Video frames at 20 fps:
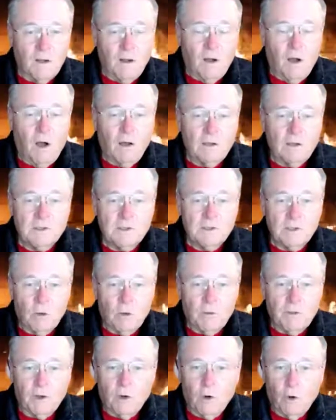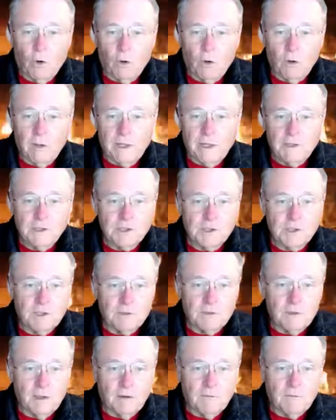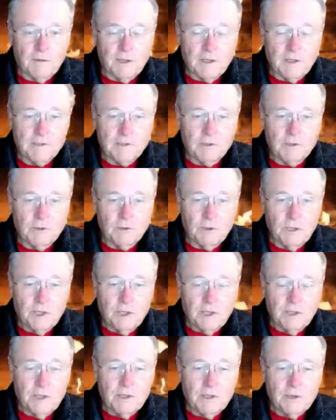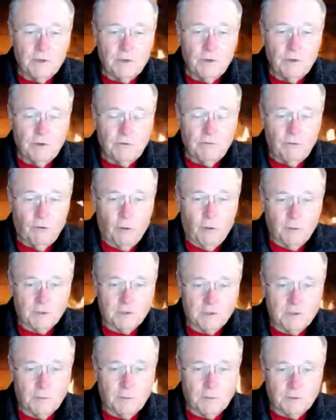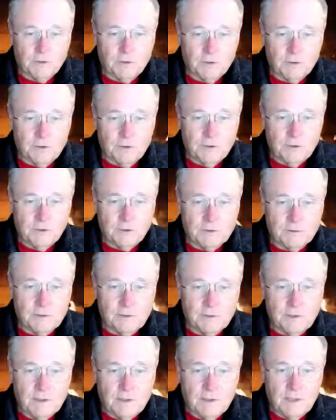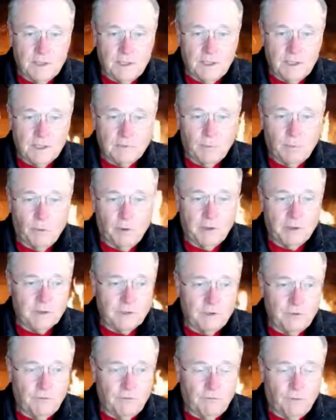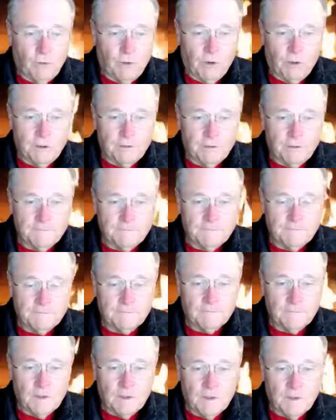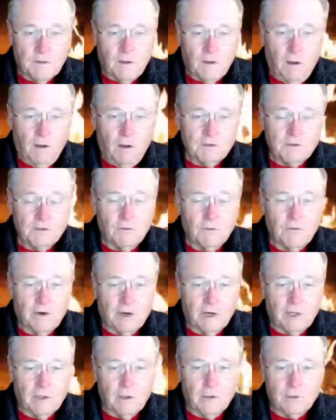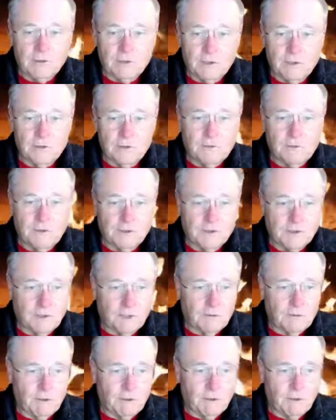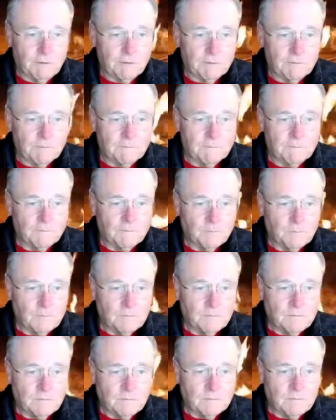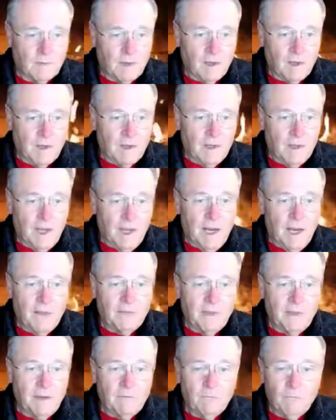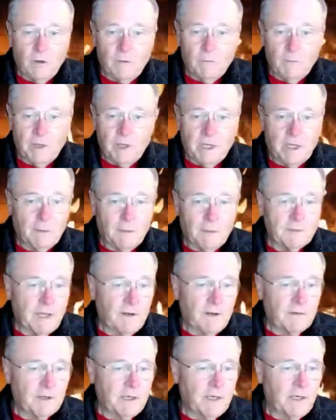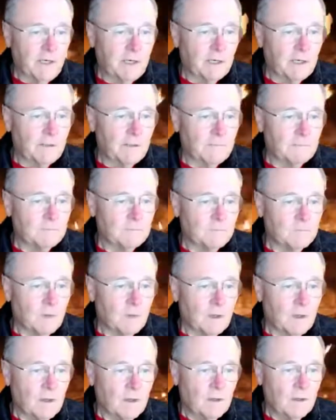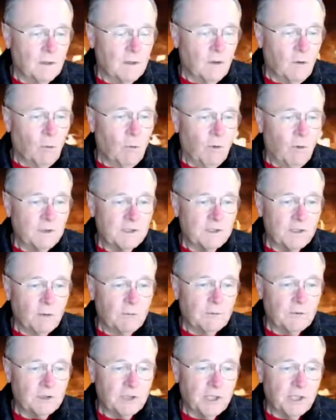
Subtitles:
Also, the correlation of these two uniform distributions is 0.24, also very close to 0. And then when we come down here, what is the overall